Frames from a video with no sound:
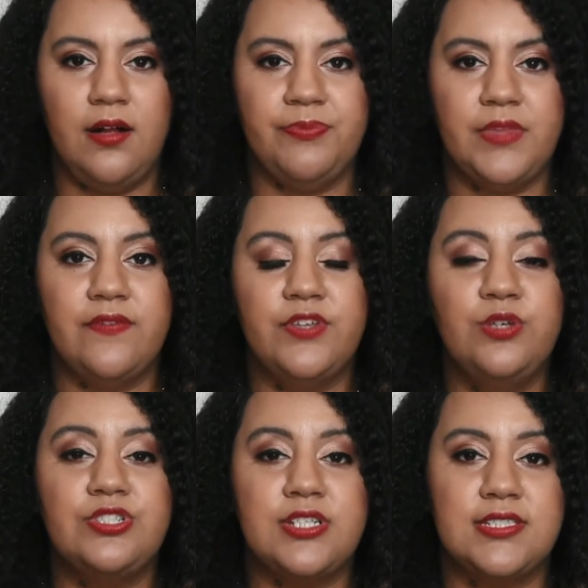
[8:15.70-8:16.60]
If
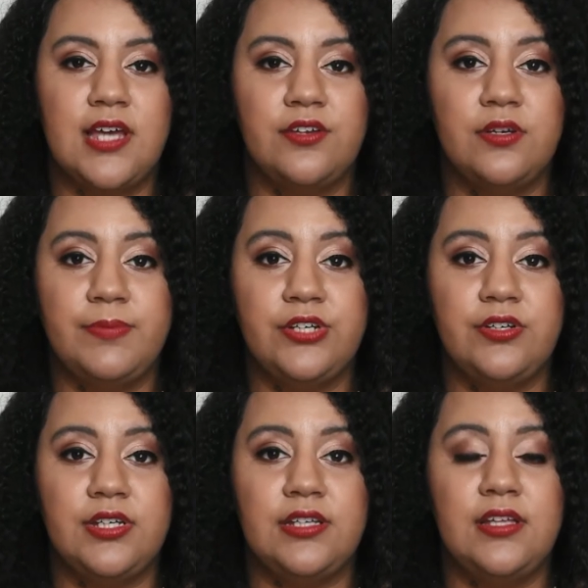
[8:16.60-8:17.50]
you just got in your
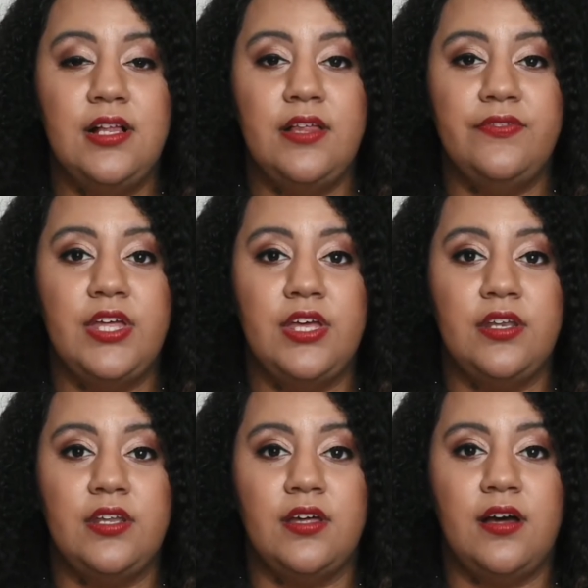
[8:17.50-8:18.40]
period,
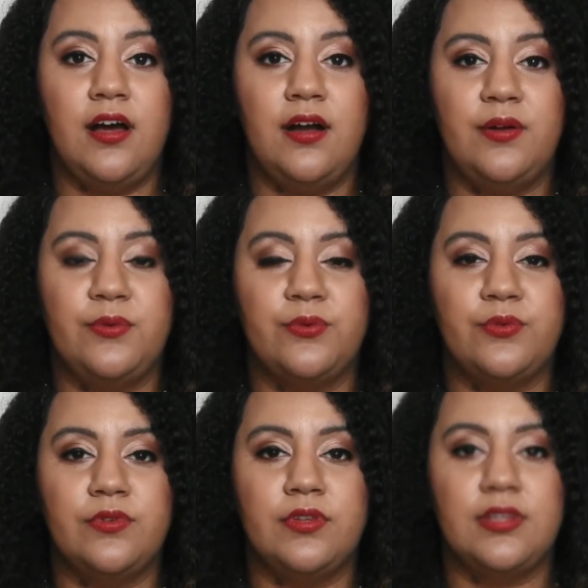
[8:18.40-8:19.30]
then
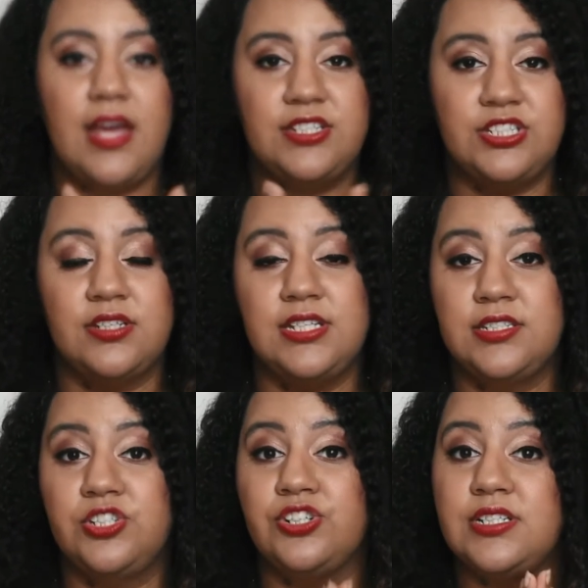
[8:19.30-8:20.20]
that's
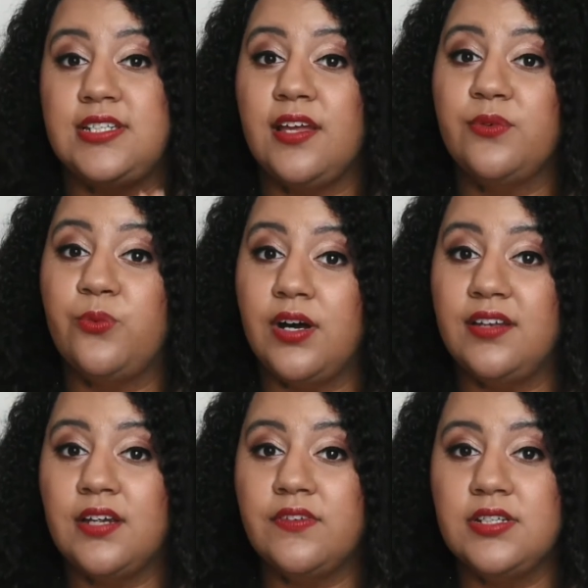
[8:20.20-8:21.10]
considered your day
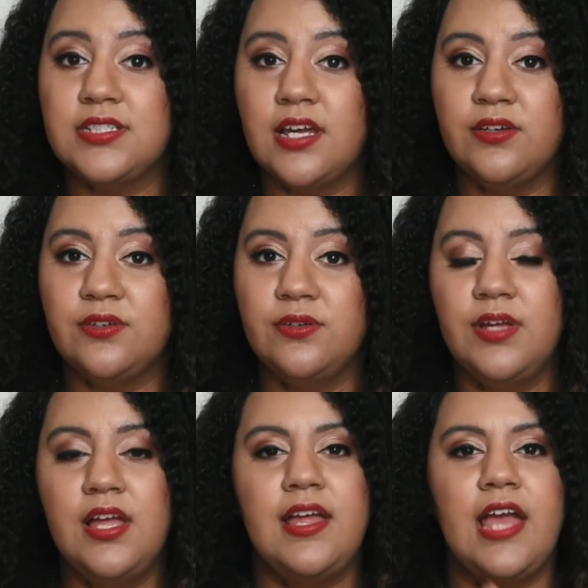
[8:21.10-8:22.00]
1 of your
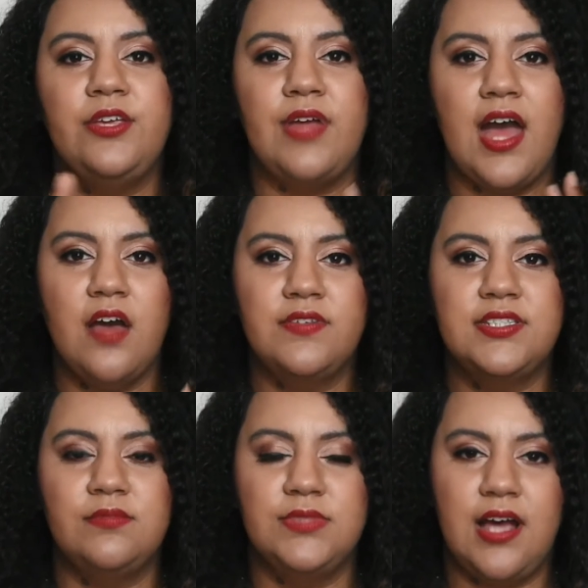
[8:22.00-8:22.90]
cycle, and you have
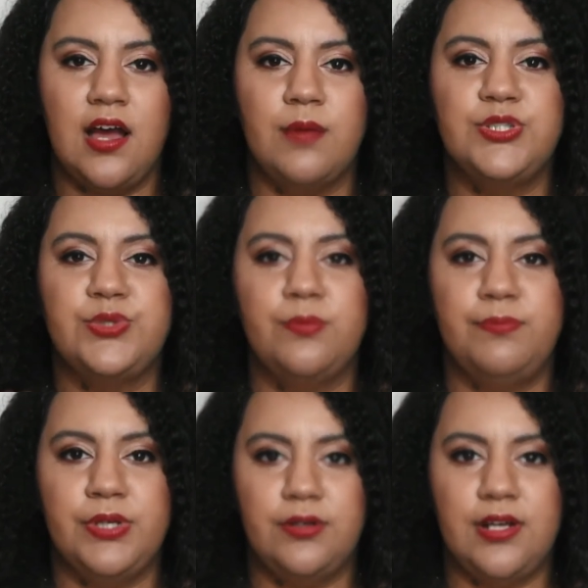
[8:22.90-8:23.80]
some time to
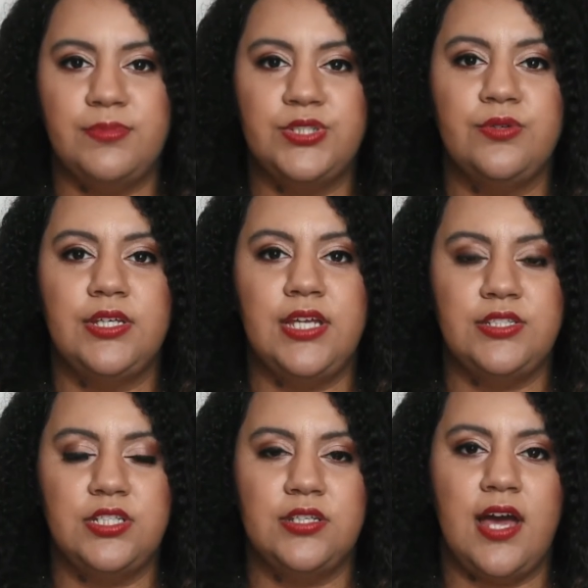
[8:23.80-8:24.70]
build up to get
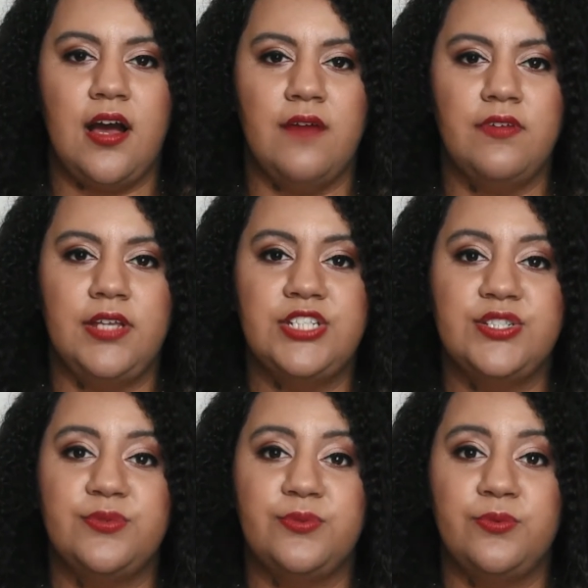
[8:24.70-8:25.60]
to that
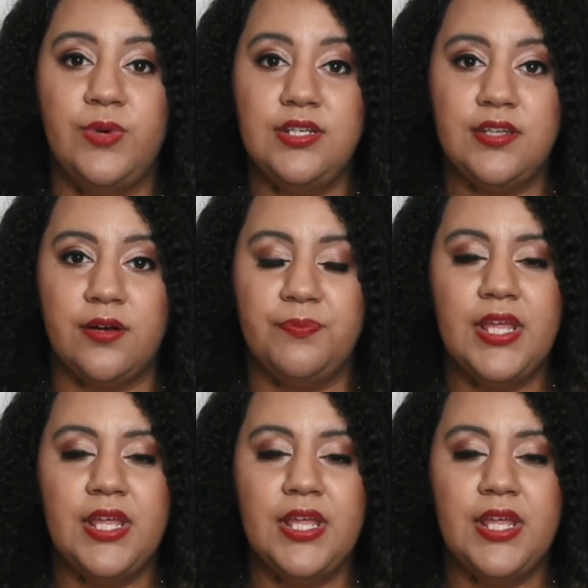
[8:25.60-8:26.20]
ovulation window.